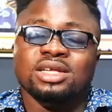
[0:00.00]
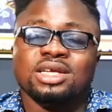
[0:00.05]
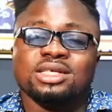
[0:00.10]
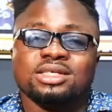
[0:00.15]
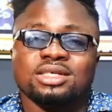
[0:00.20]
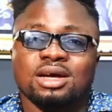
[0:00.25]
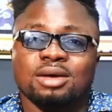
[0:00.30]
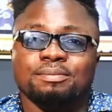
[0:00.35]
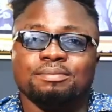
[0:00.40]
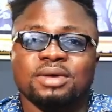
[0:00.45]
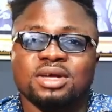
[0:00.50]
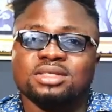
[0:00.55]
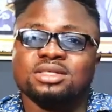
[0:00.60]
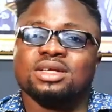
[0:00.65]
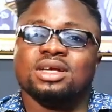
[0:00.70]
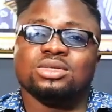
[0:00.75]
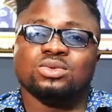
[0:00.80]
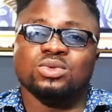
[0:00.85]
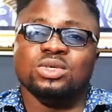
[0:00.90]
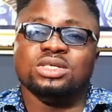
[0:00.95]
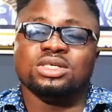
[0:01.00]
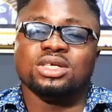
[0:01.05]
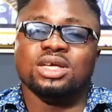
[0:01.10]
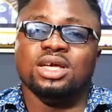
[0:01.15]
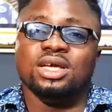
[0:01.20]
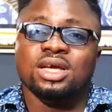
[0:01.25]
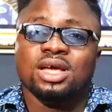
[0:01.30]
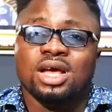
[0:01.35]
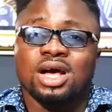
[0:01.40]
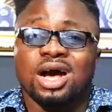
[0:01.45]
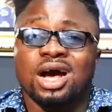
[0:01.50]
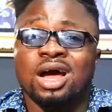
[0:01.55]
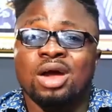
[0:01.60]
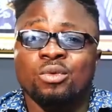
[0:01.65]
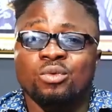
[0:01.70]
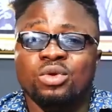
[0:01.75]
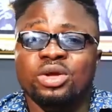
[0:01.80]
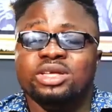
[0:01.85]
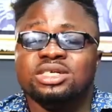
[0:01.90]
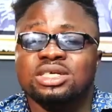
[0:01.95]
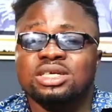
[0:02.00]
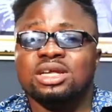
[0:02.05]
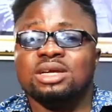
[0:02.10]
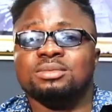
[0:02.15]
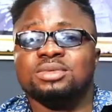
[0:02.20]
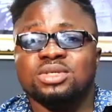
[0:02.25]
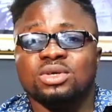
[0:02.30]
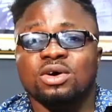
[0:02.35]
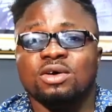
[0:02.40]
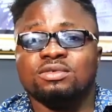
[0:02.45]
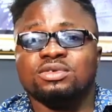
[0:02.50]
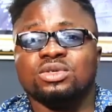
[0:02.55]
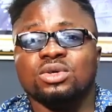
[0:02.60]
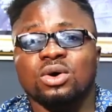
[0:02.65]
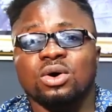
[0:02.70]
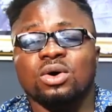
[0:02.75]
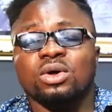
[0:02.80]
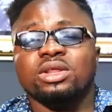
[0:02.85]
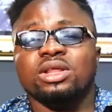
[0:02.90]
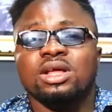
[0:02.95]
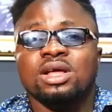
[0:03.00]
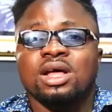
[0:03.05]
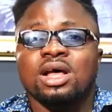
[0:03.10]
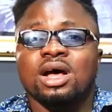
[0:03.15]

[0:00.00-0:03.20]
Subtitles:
yes, our pastors, we say, are enriching themselves on